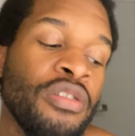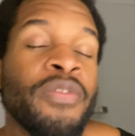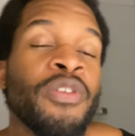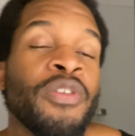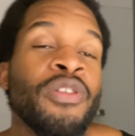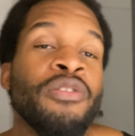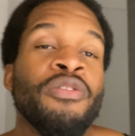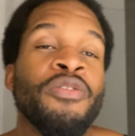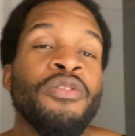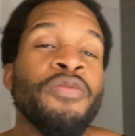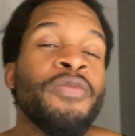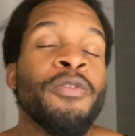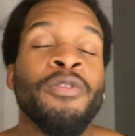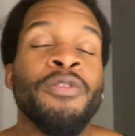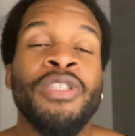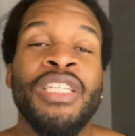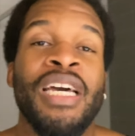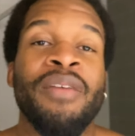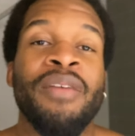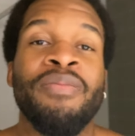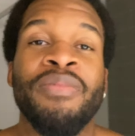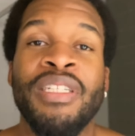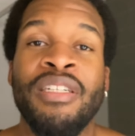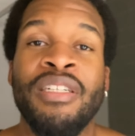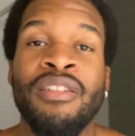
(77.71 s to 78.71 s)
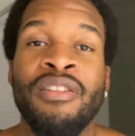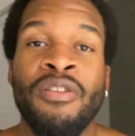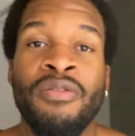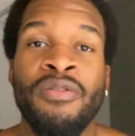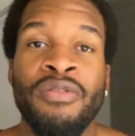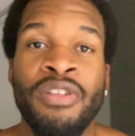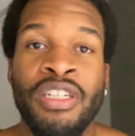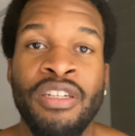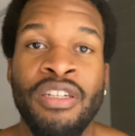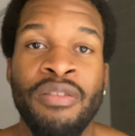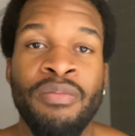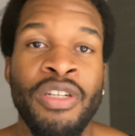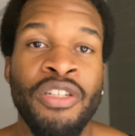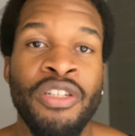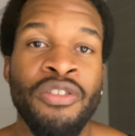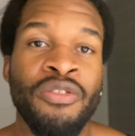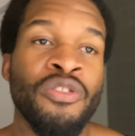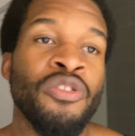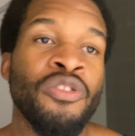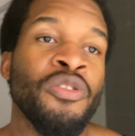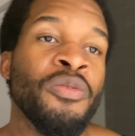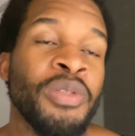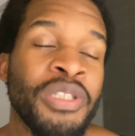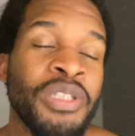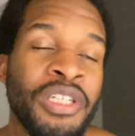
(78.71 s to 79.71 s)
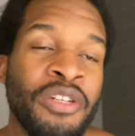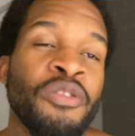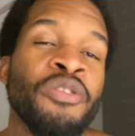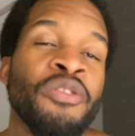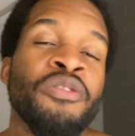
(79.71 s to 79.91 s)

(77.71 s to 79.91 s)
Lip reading: If you tapped in over here, my YouTube channel,